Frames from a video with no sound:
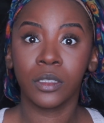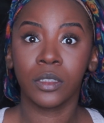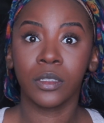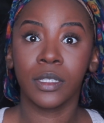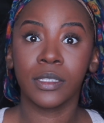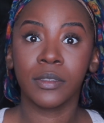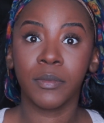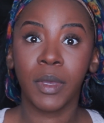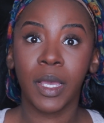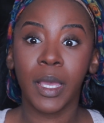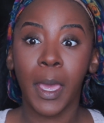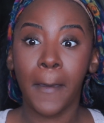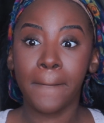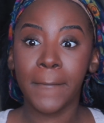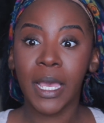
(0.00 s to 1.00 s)
So that's
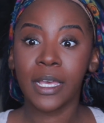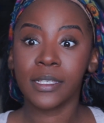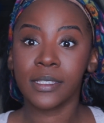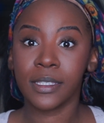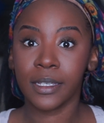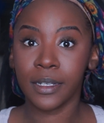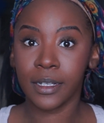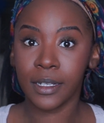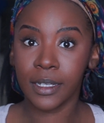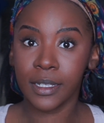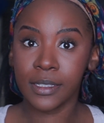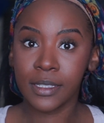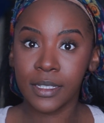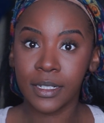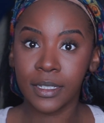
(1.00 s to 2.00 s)
my mascara,
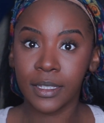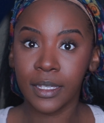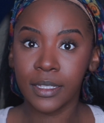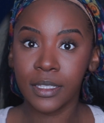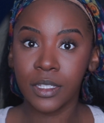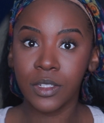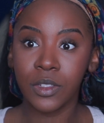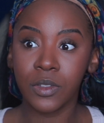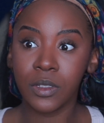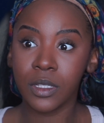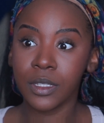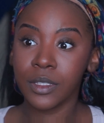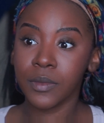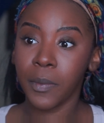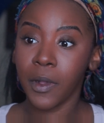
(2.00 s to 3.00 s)
guys. And I like to do
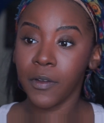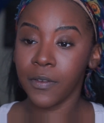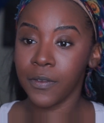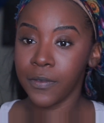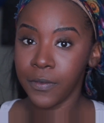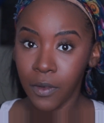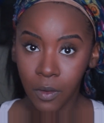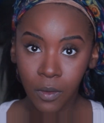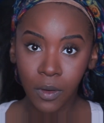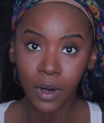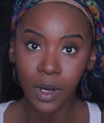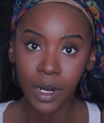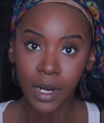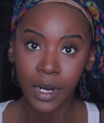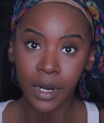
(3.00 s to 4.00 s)
this
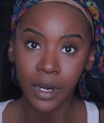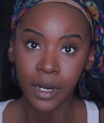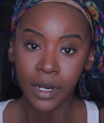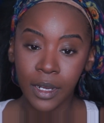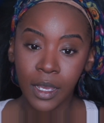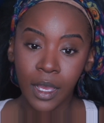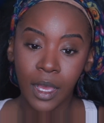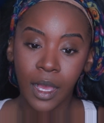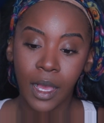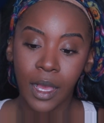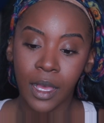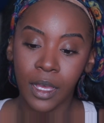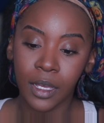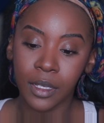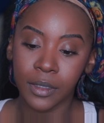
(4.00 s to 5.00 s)
before
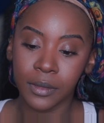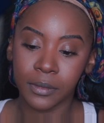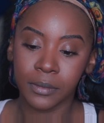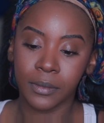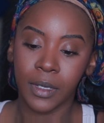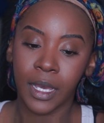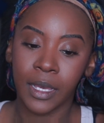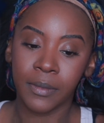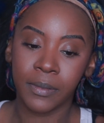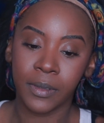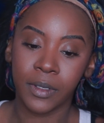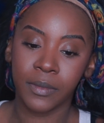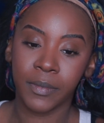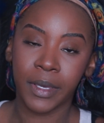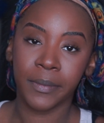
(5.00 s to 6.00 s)
I
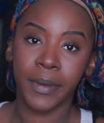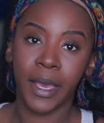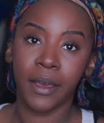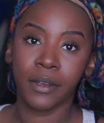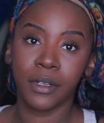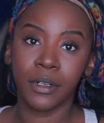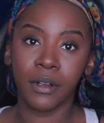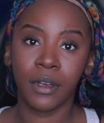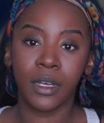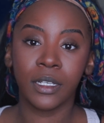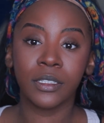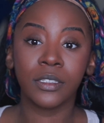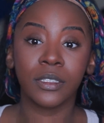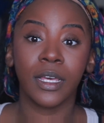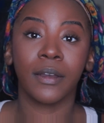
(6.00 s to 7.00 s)
put my powder
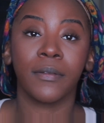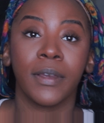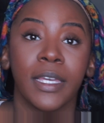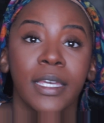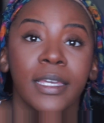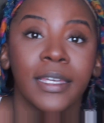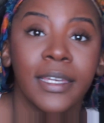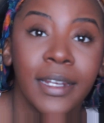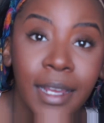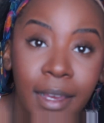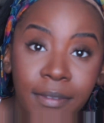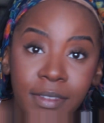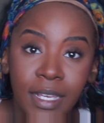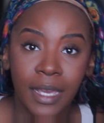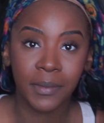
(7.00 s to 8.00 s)
on, so that way it can
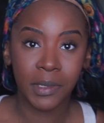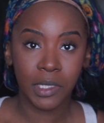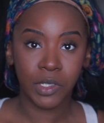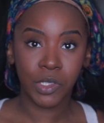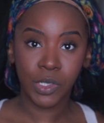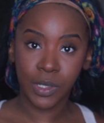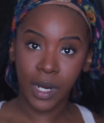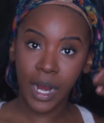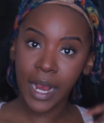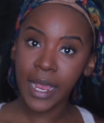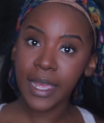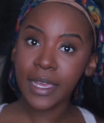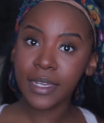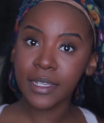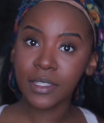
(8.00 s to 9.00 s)
have time to
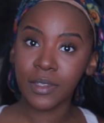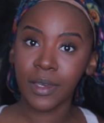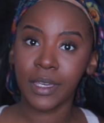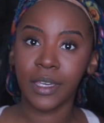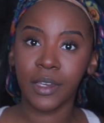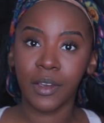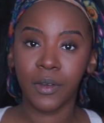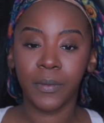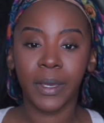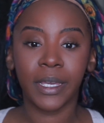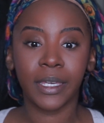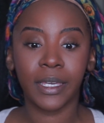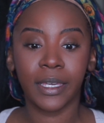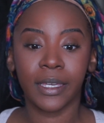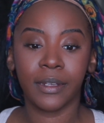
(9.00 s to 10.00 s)
dry. So I can go
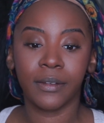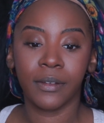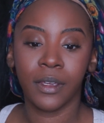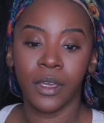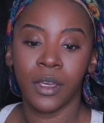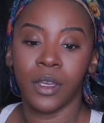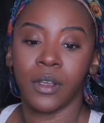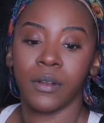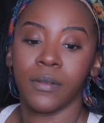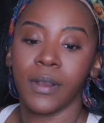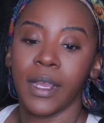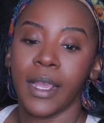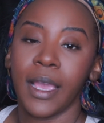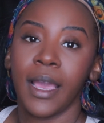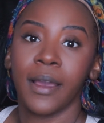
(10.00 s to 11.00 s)
back in
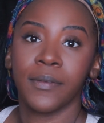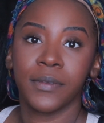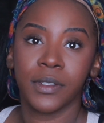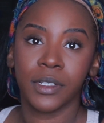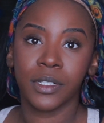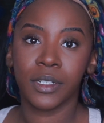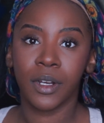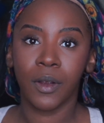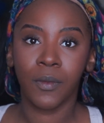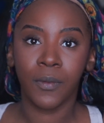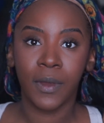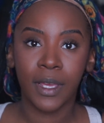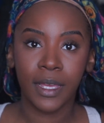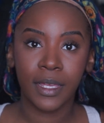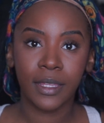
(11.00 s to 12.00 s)
right after
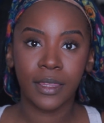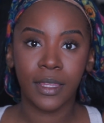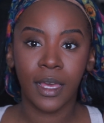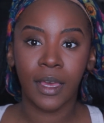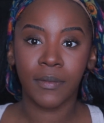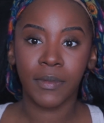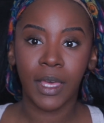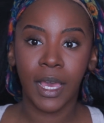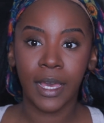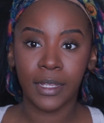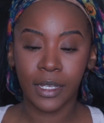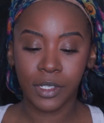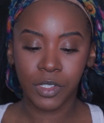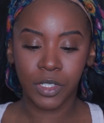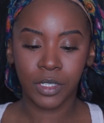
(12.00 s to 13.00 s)
with the
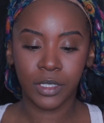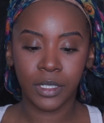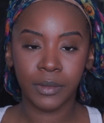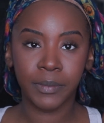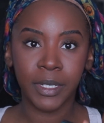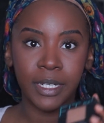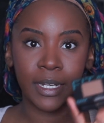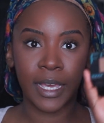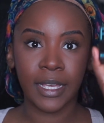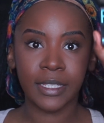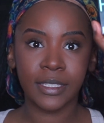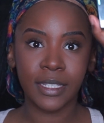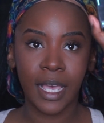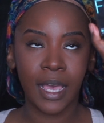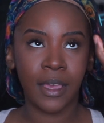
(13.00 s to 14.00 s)
eyelash curler. But
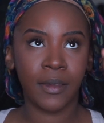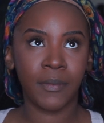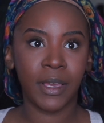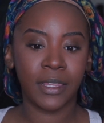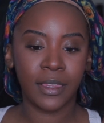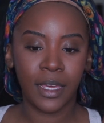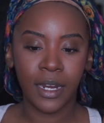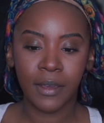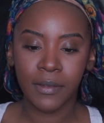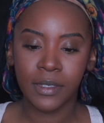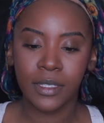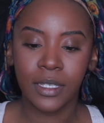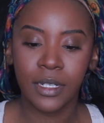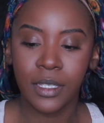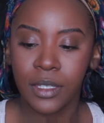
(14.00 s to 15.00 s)
next, I thought I was
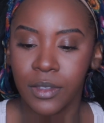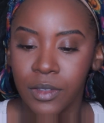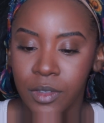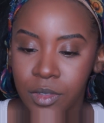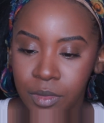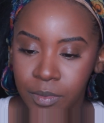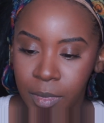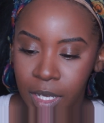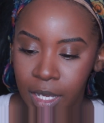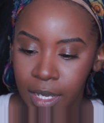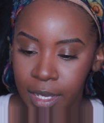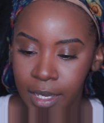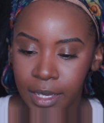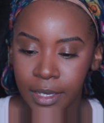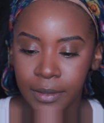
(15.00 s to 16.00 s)
going to use
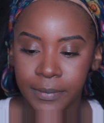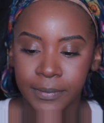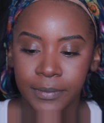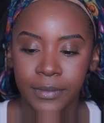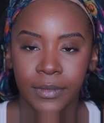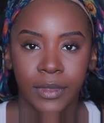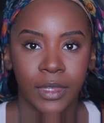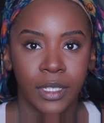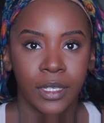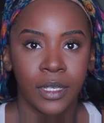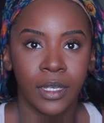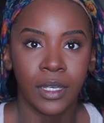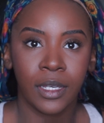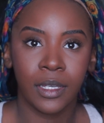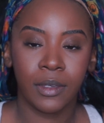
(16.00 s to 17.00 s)
my
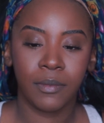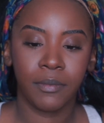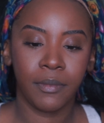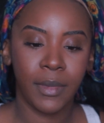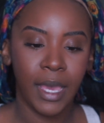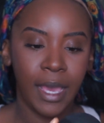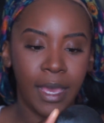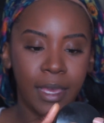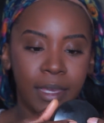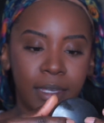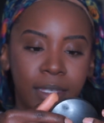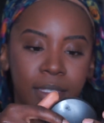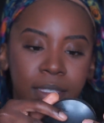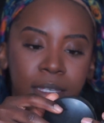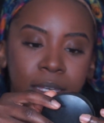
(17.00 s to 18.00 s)

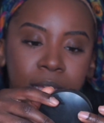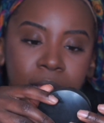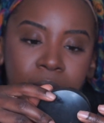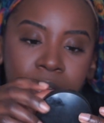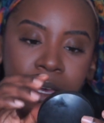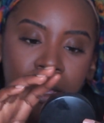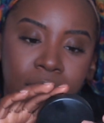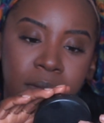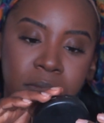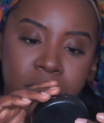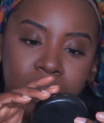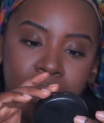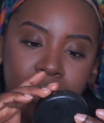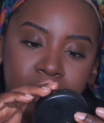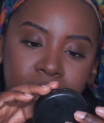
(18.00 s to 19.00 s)
MAC
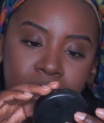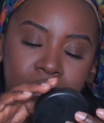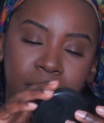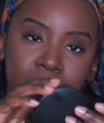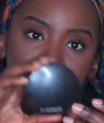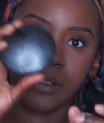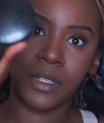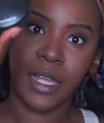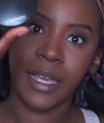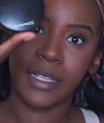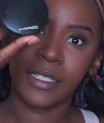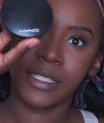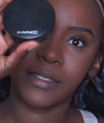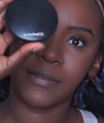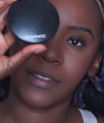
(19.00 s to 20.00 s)
dark deep
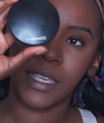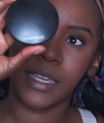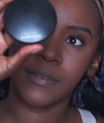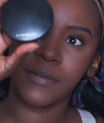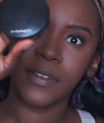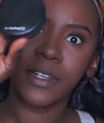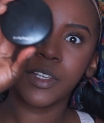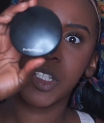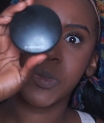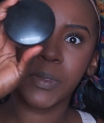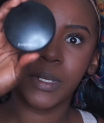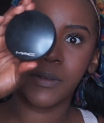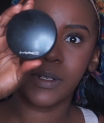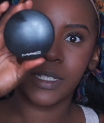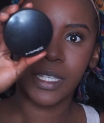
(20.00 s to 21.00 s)
mineralized skin finish,
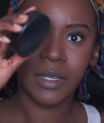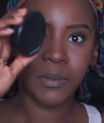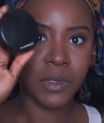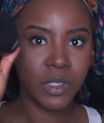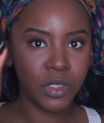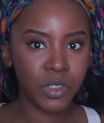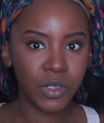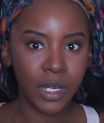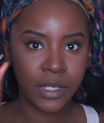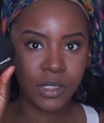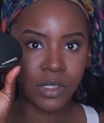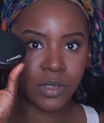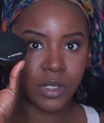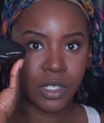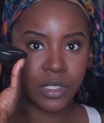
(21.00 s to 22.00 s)
but I want to keep this
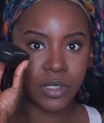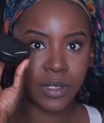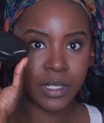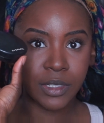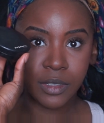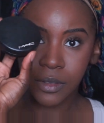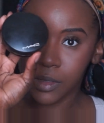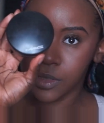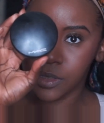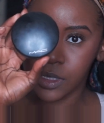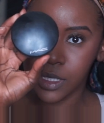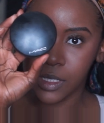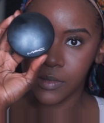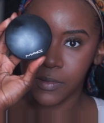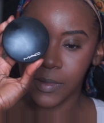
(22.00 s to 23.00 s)
drugstore, so I do use
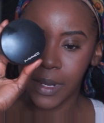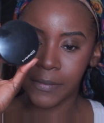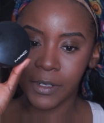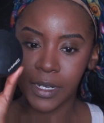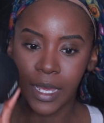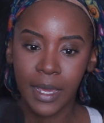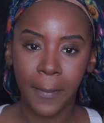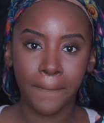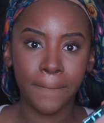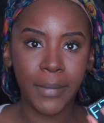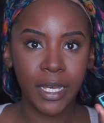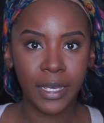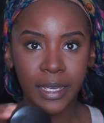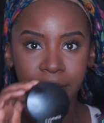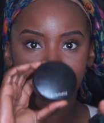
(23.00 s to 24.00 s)
this from time to time.
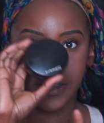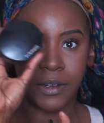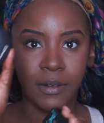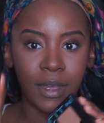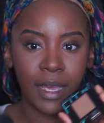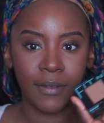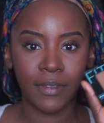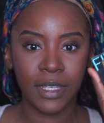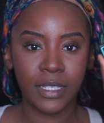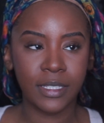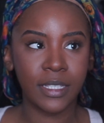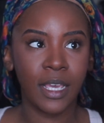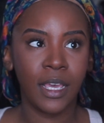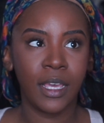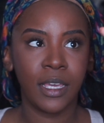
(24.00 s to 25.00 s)
But if I don't have this,
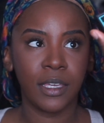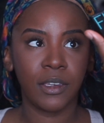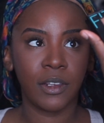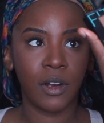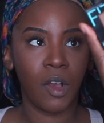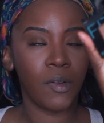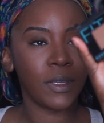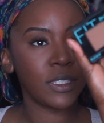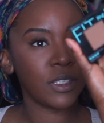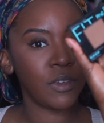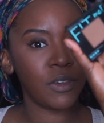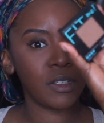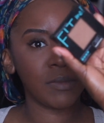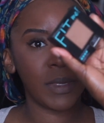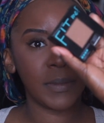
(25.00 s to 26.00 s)
you can always
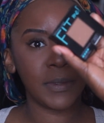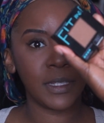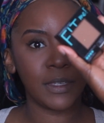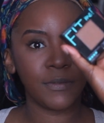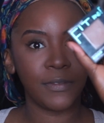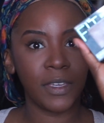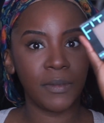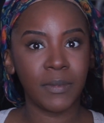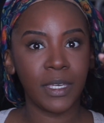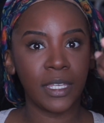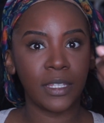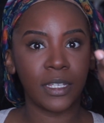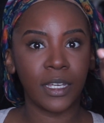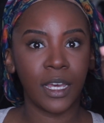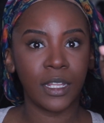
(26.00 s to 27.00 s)
go with Maybelline Fit Me
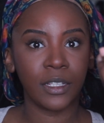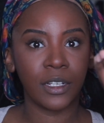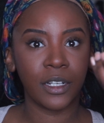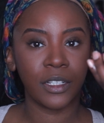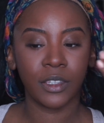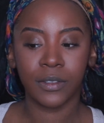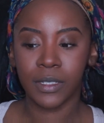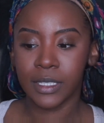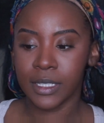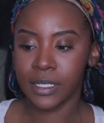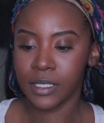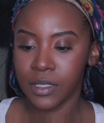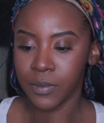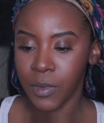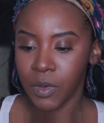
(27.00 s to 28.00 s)
in the color
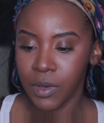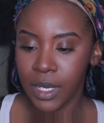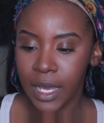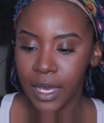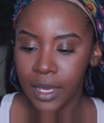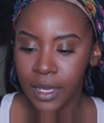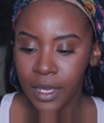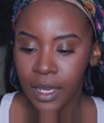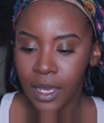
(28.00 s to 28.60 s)
360 Mocha.